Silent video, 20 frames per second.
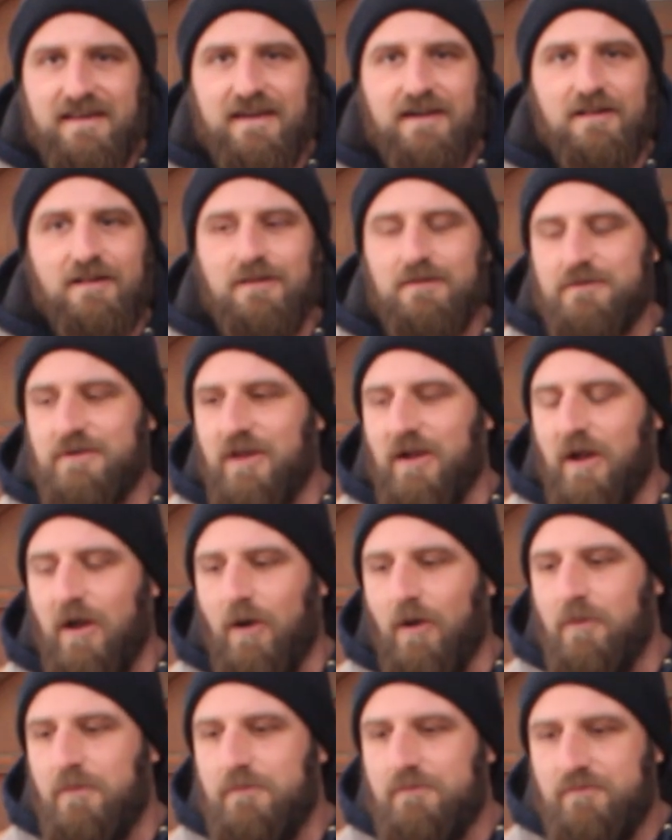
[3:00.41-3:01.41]
does
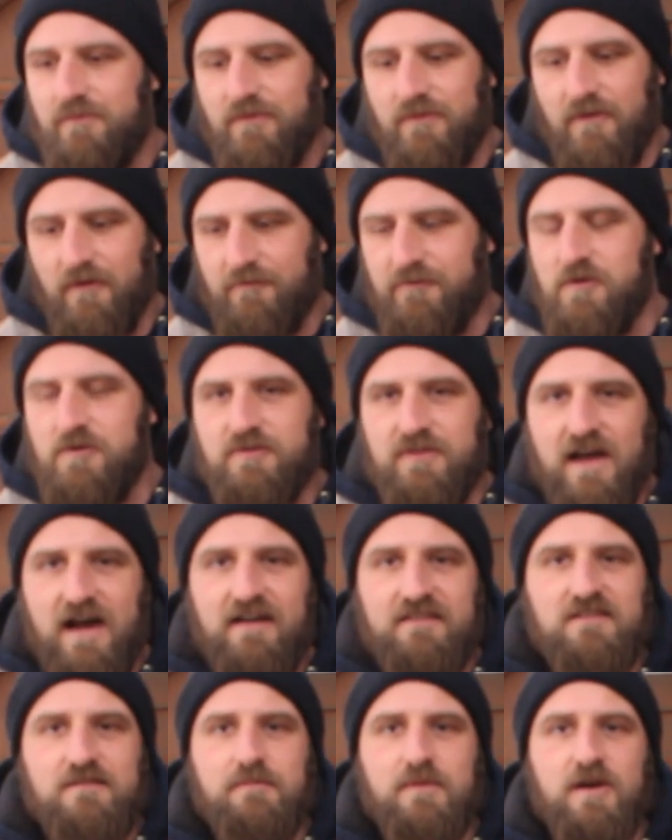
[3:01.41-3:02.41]
kill, a
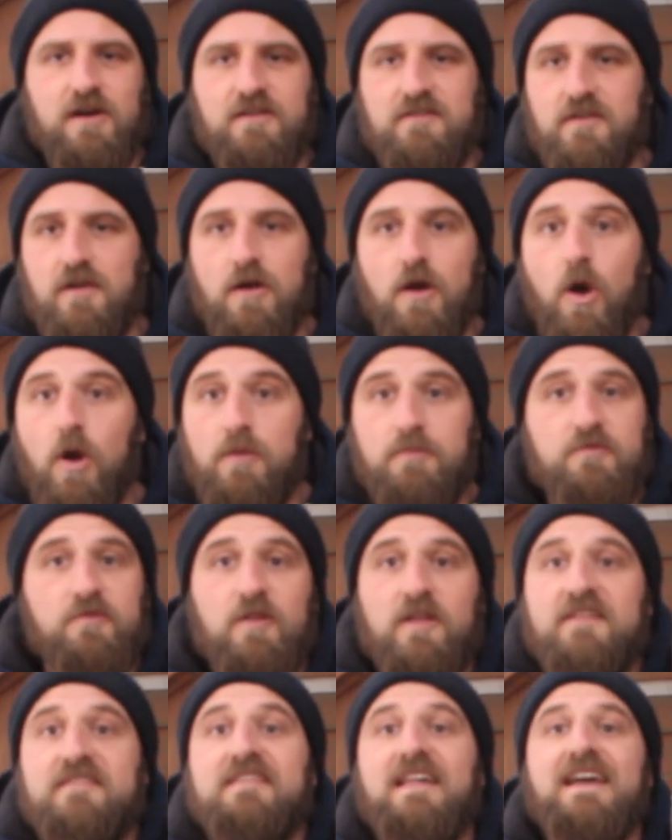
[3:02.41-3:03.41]
few thousand birds,
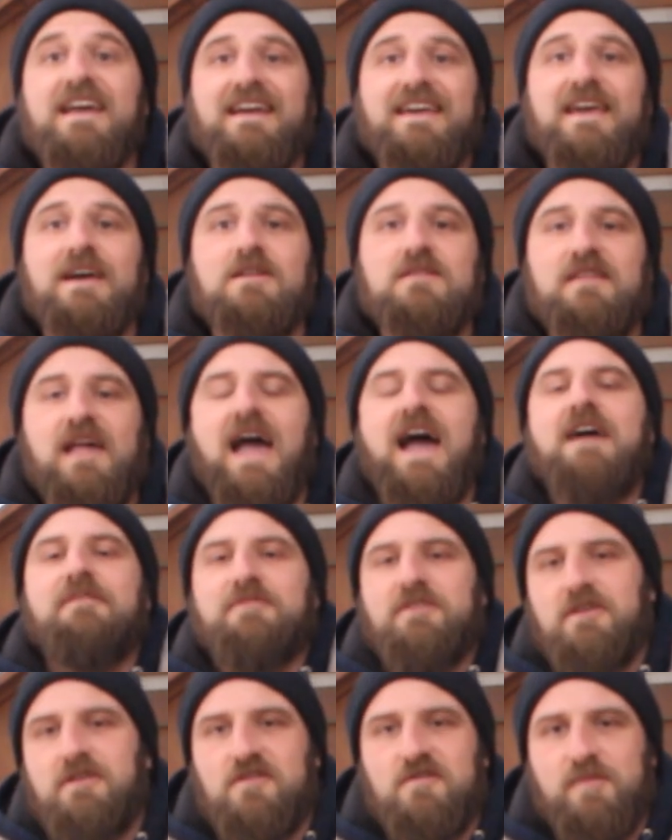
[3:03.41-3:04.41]
or let's say it
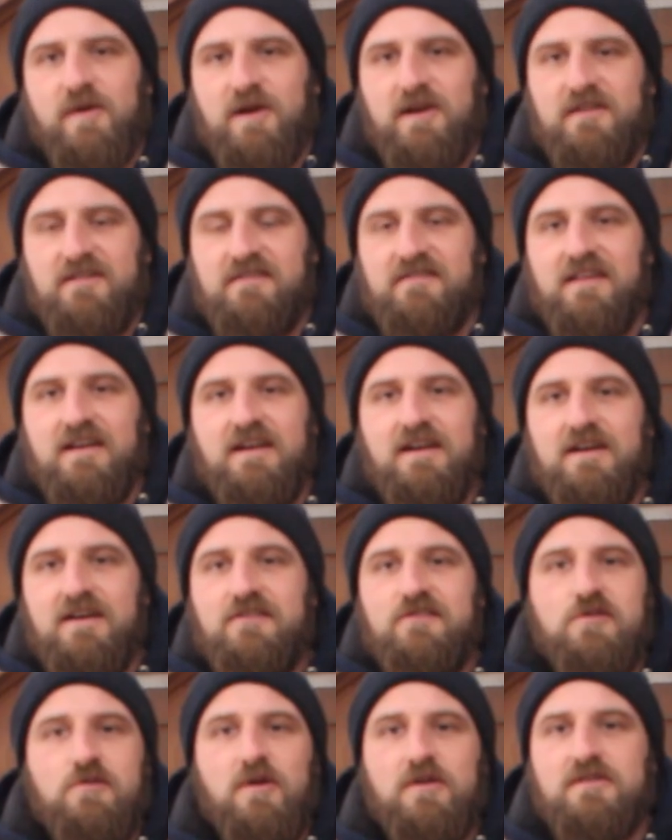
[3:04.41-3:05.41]
kills half of those
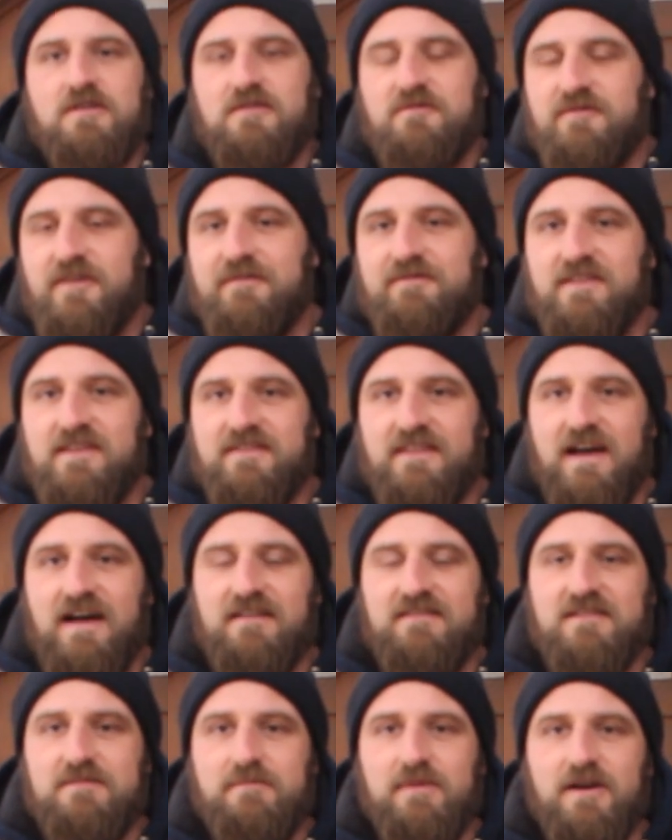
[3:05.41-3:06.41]
birds,
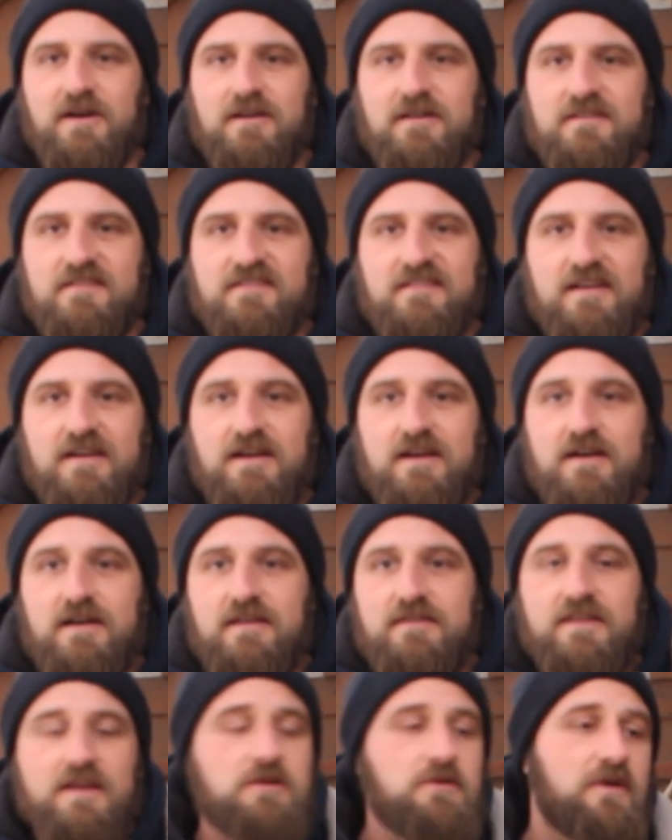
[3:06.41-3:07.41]
250,000 birds.
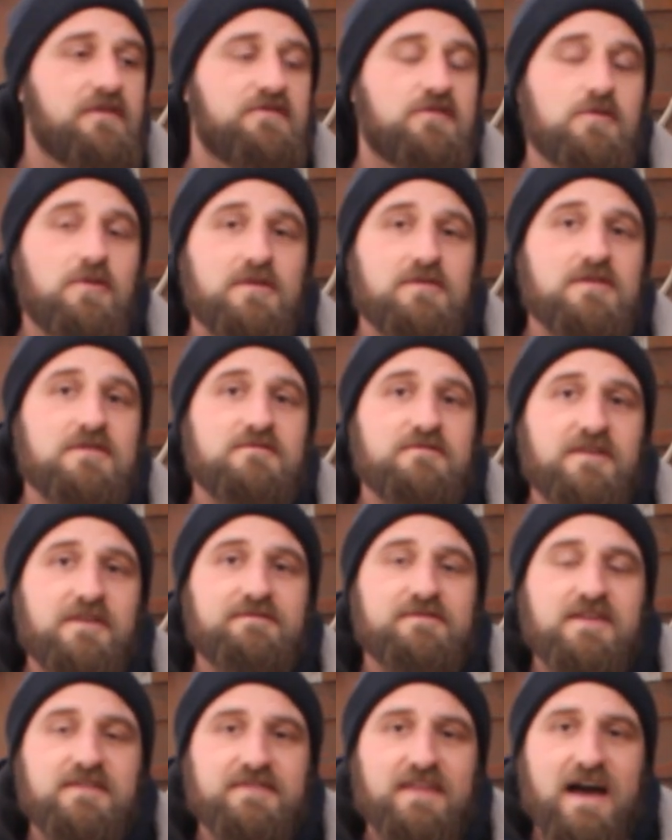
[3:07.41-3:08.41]
Then you have
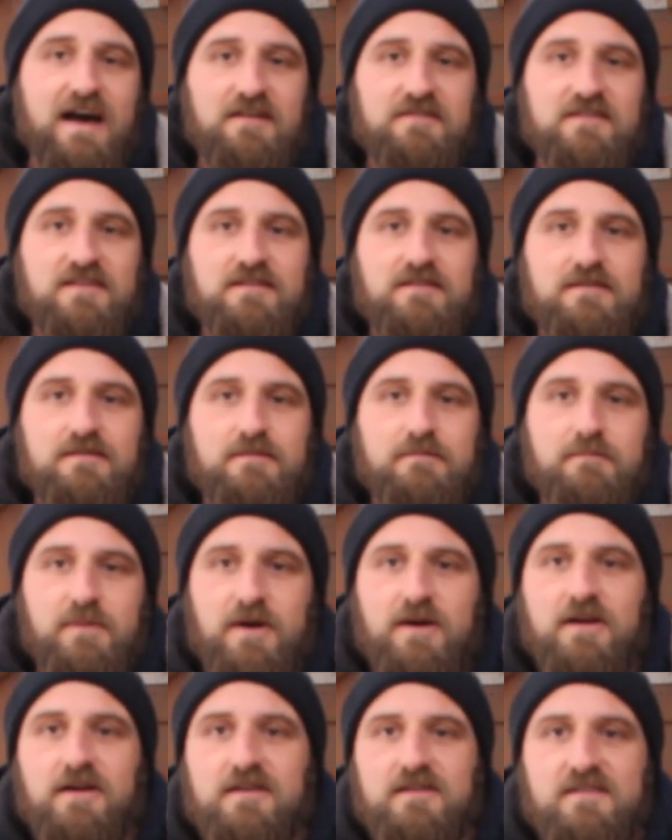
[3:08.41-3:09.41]

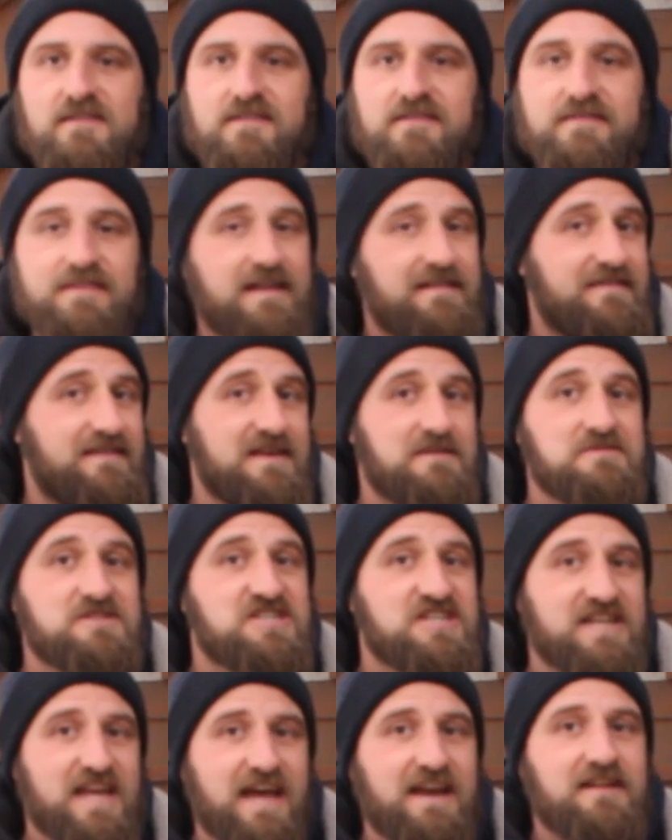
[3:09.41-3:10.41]
250,000 birds
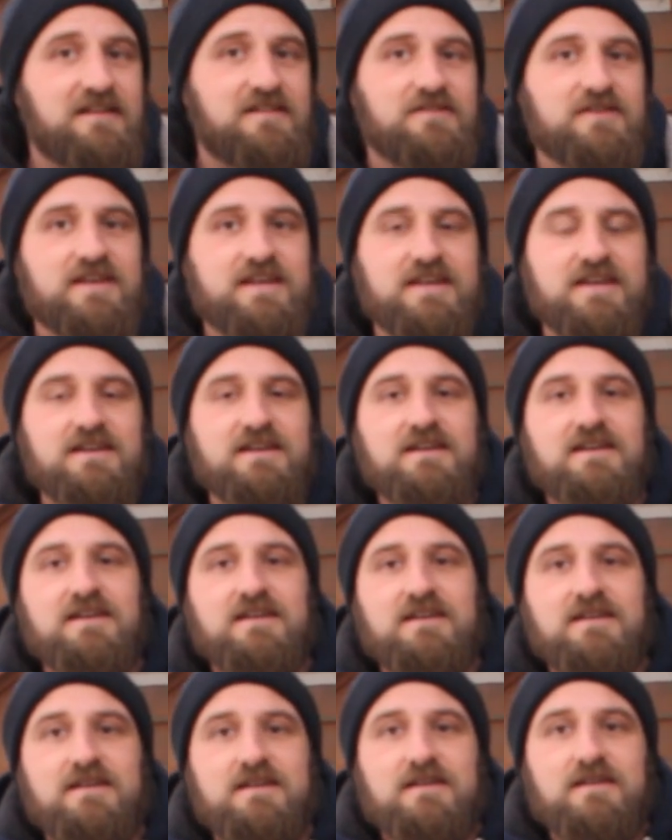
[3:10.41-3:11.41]
that seem
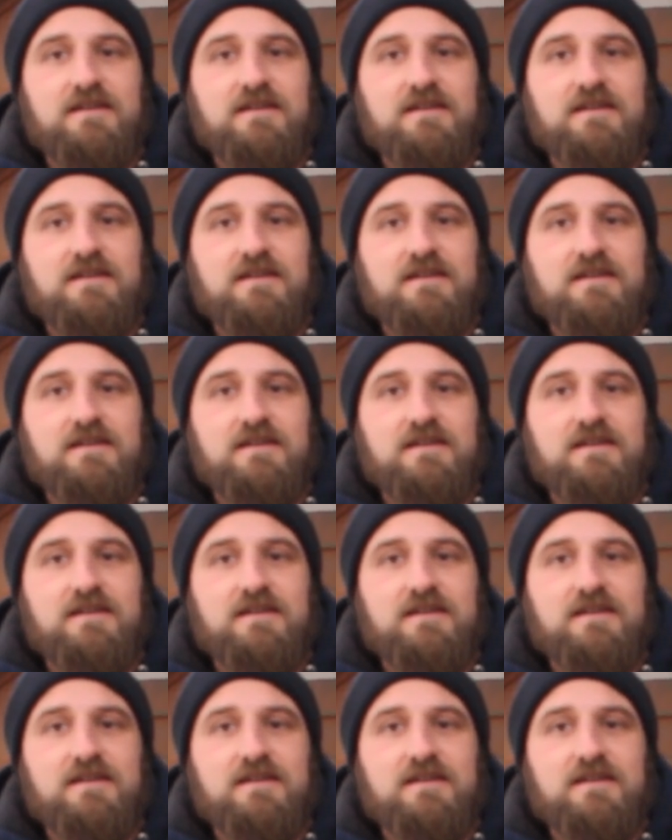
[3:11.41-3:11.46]
genetically